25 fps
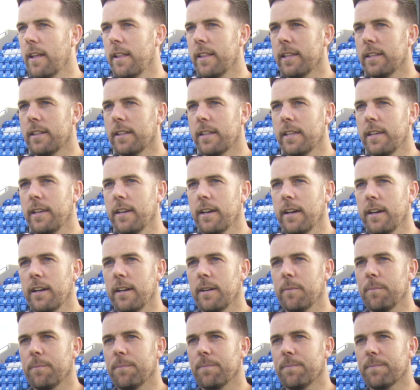I think the
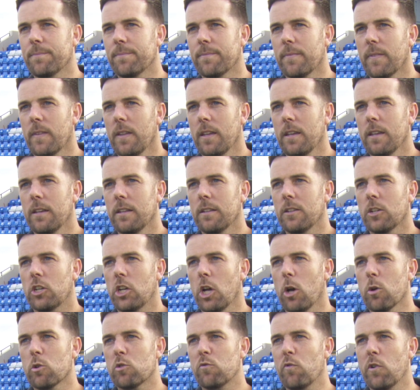um, the
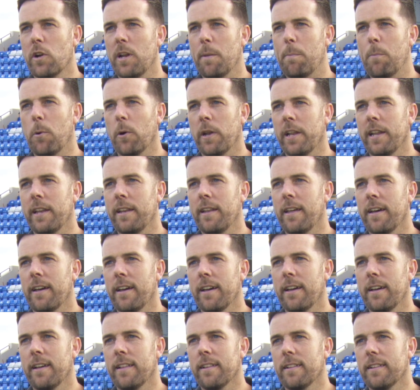girls really put in
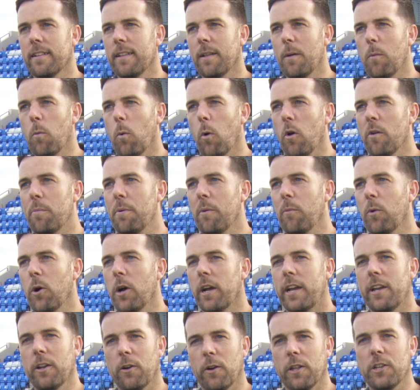uh, what they've been
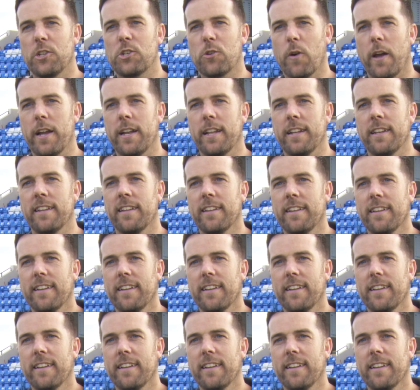working on in training.